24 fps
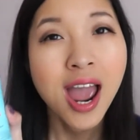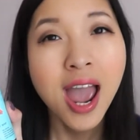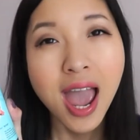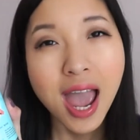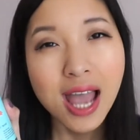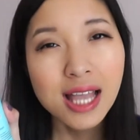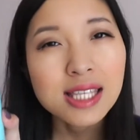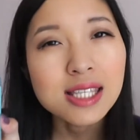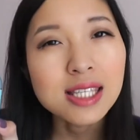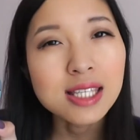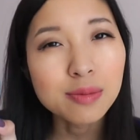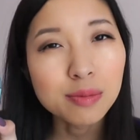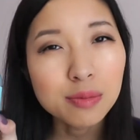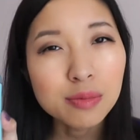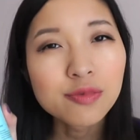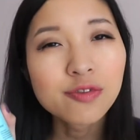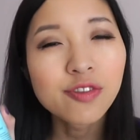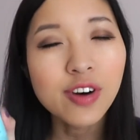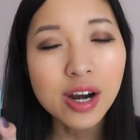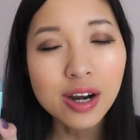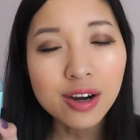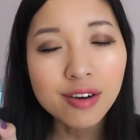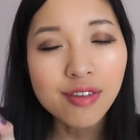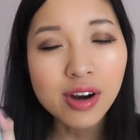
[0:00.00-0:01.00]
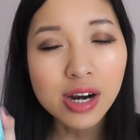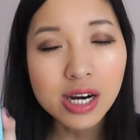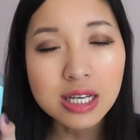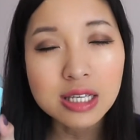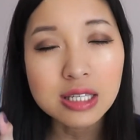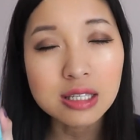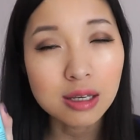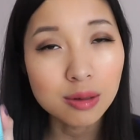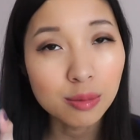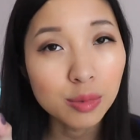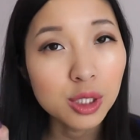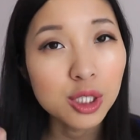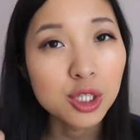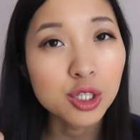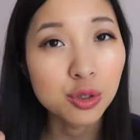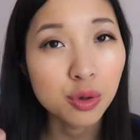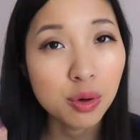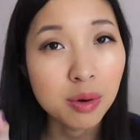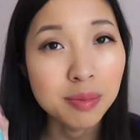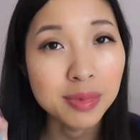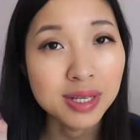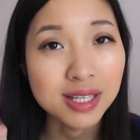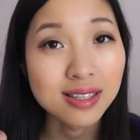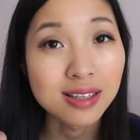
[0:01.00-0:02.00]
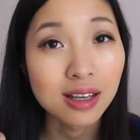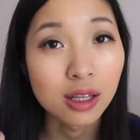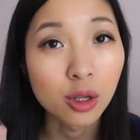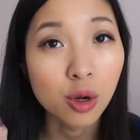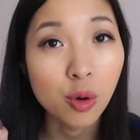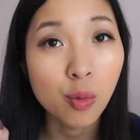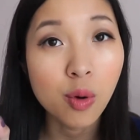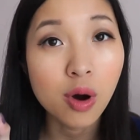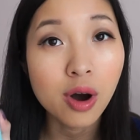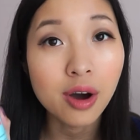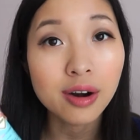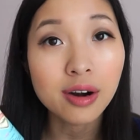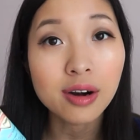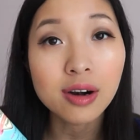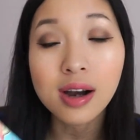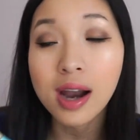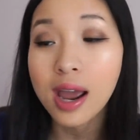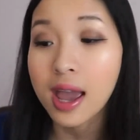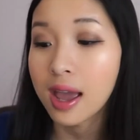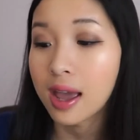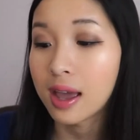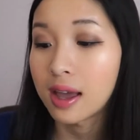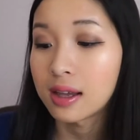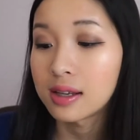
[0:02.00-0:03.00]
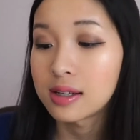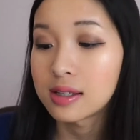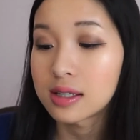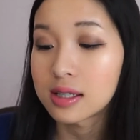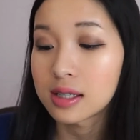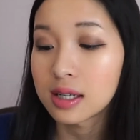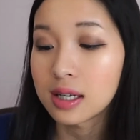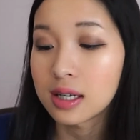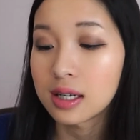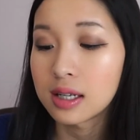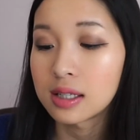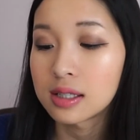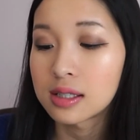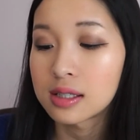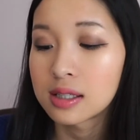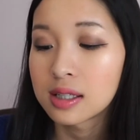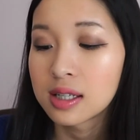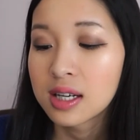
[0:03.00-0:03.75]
It's very, very similar to a micellar water and it